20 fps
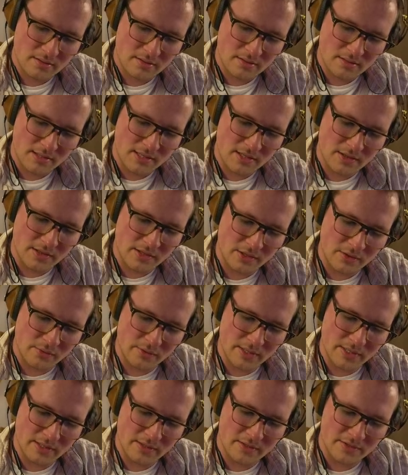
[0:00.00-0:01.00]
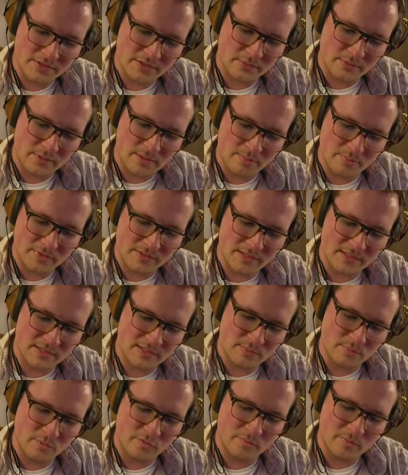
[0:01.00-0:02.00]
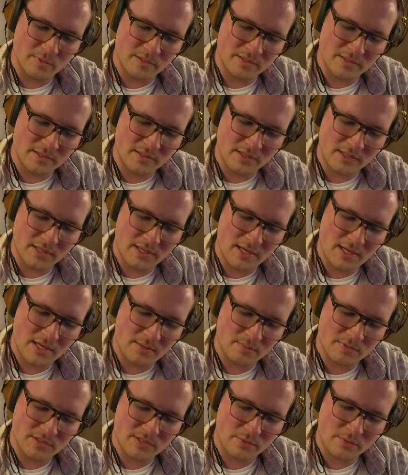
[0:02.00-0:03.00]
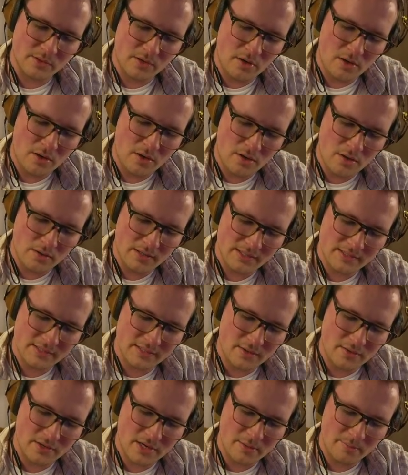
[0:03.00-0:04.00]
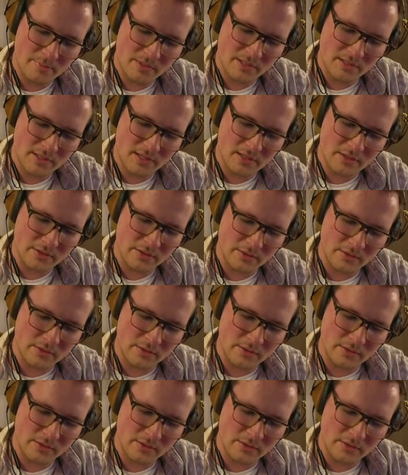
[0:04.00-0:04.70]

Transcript: And the green also represents movement in the game, so it's all coming together.